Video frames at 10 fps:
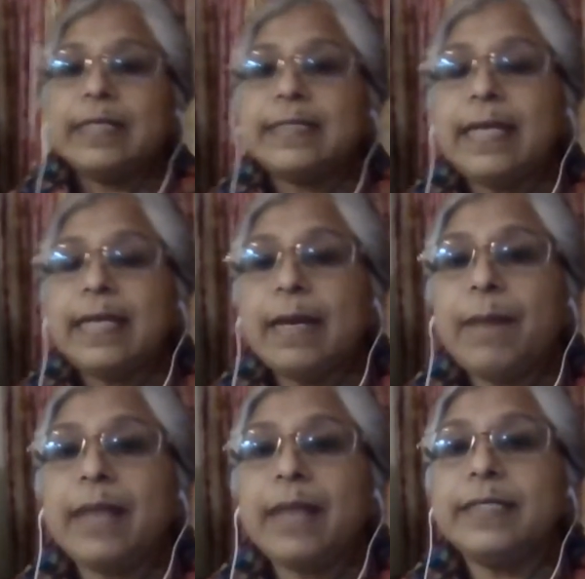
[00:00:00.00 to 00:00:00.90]
Sia
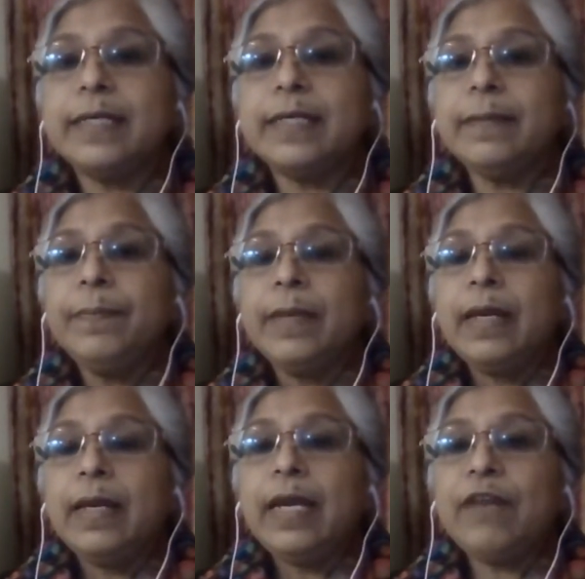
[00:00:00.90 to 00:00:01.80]
Bhatia,
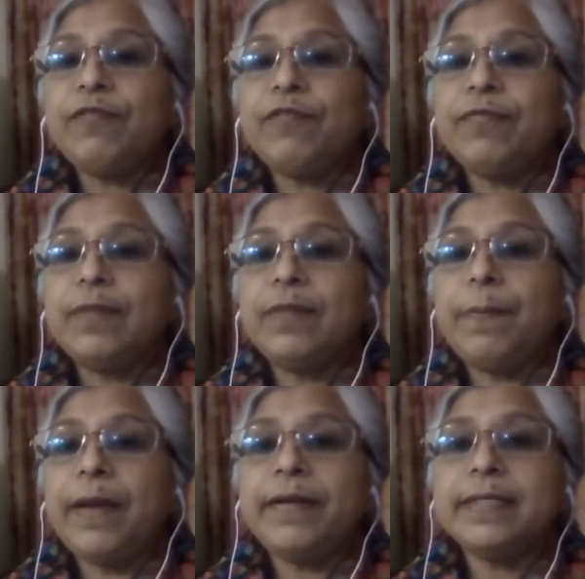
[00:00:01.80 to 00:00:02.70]
if the
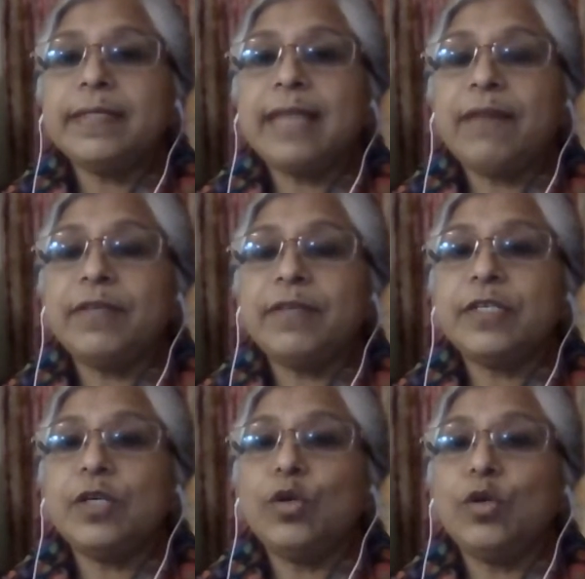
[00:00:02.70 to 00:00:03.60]
parents have
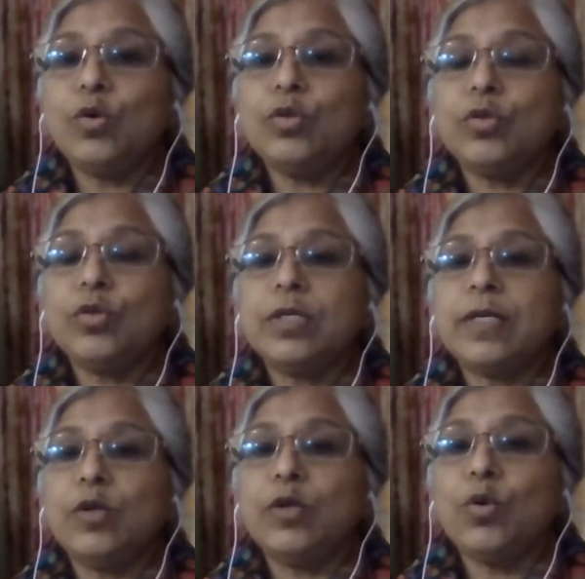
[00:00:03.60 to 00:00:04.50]
written no
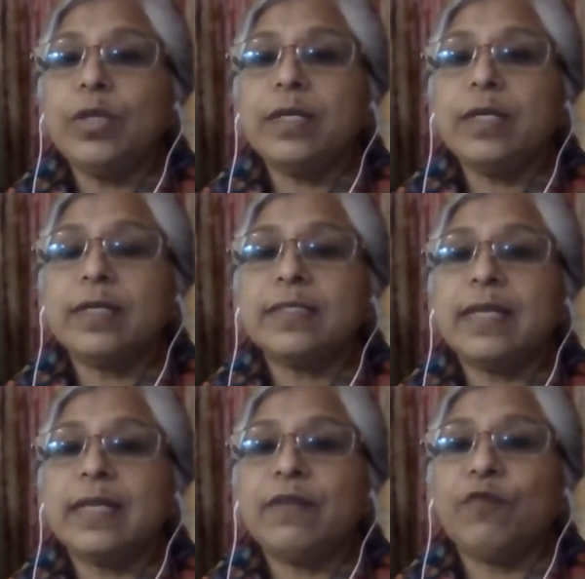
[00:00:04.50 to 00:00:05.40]
in the
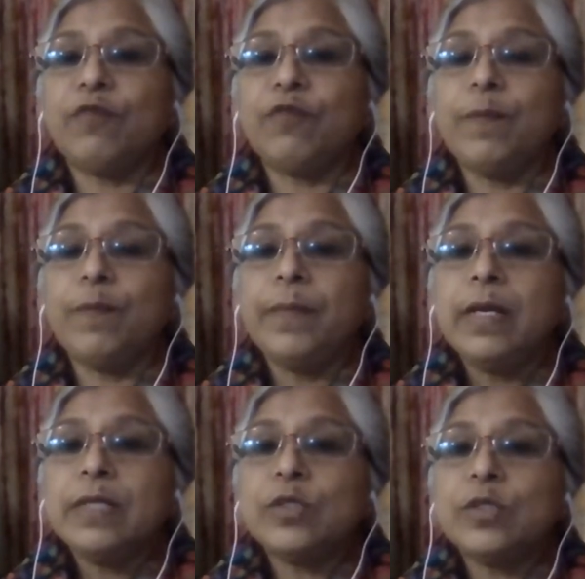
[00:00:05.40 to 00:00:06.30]
consent form,
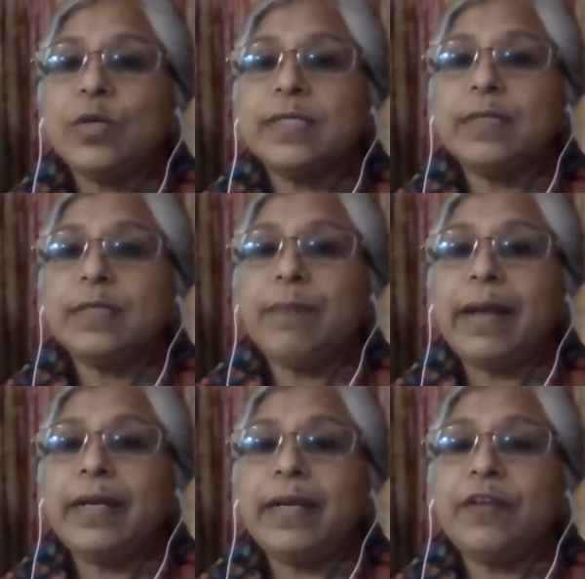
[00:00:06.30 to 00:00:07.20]
so is it
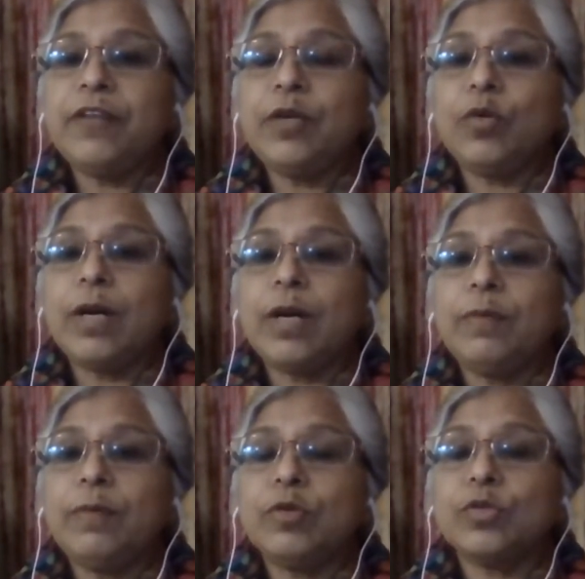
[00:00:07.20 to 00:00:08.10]
mandatory to
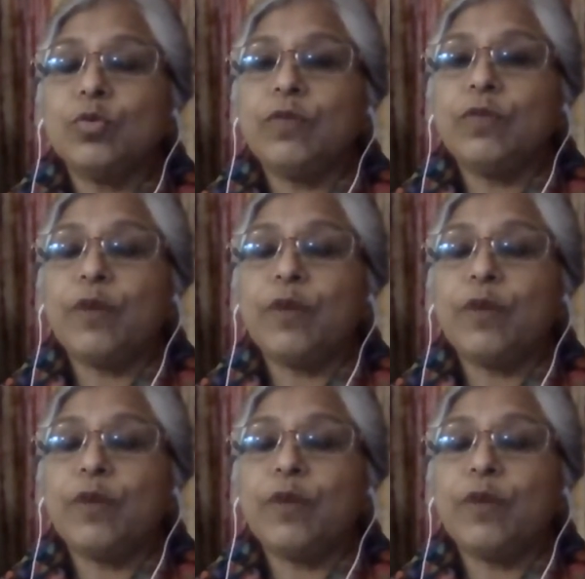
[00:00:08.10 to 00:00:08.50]
come to school